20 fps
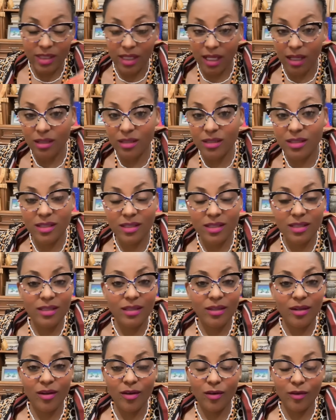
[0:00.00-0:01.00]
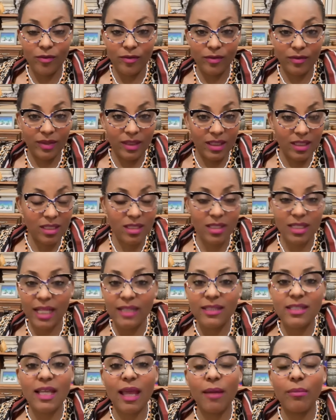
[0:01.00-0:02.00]
results of this
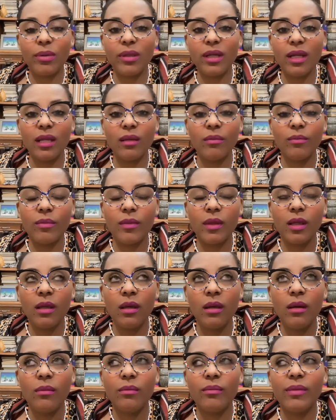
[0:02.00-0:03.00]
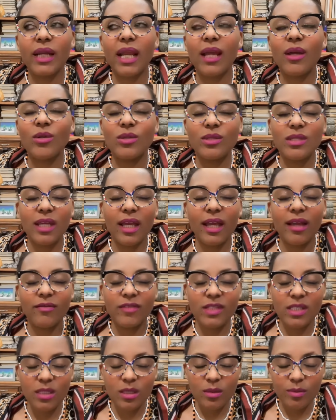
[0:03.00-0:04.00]
that's happening, but I also
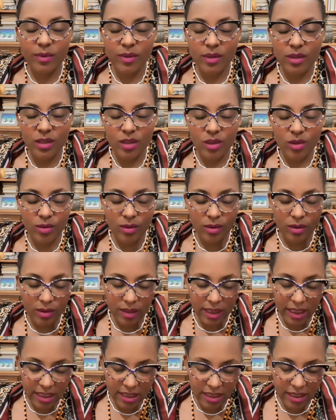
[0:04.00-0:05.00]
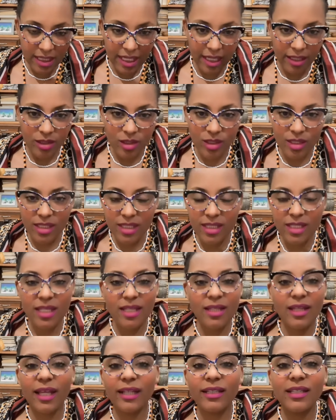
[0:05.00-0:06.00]
have the spiritual insight to
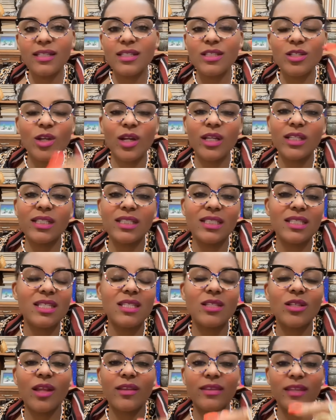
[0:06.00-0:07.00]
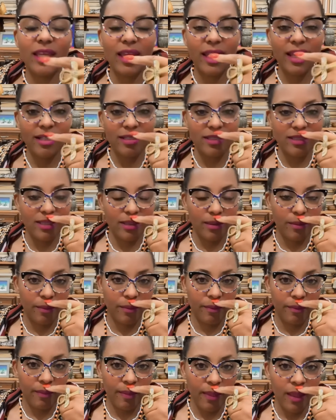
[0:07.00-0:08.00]
see that this is not the end.
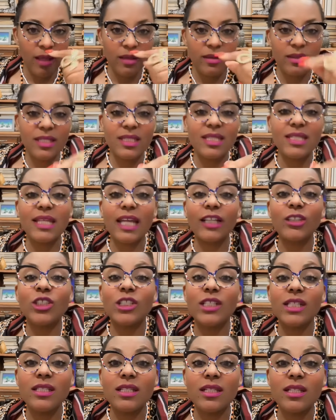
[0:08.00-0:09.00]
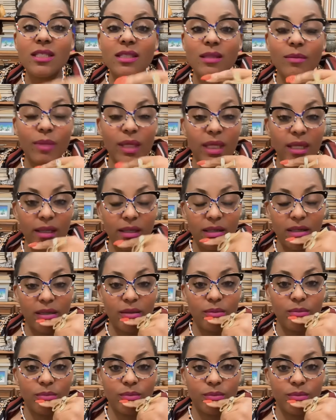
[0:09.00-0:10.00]
This is actually just the
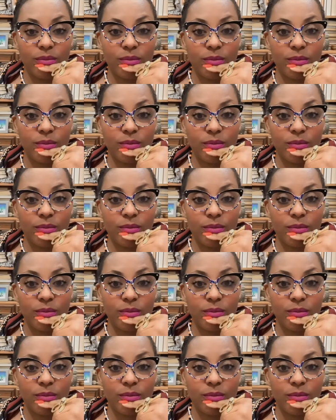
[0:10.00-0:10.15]
beginning.